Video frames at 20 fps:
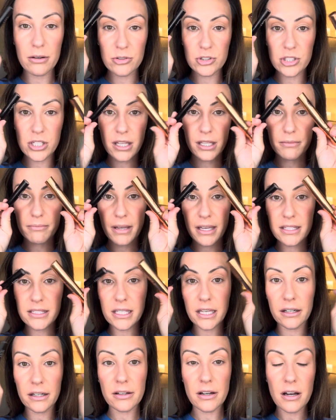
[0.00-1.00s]
gel and
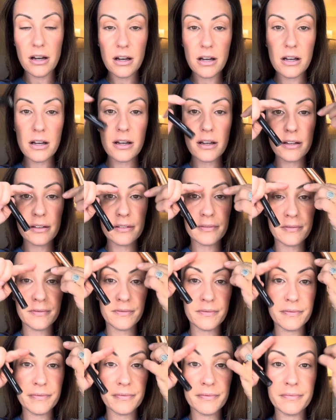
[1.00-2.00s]
mascara on
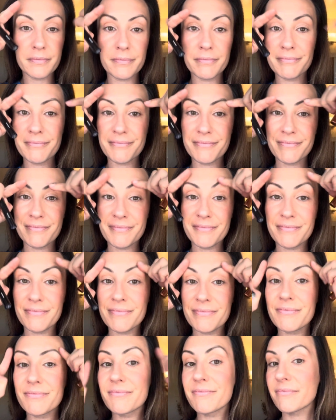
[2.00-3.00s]

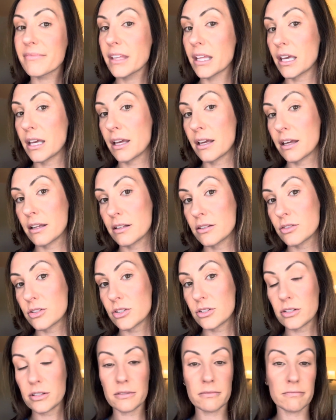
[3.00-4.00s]
and
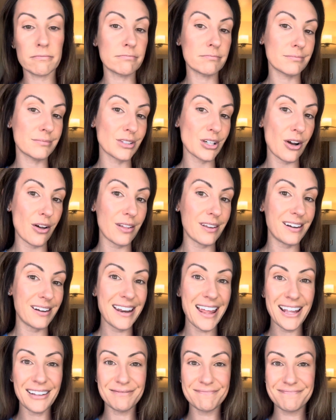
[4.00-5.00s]
call it a
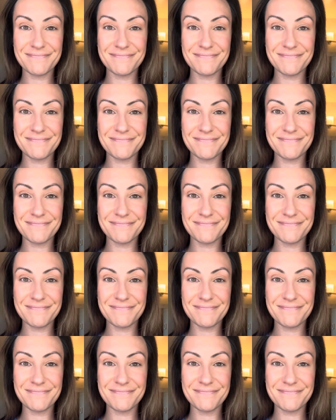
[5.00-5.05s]
day.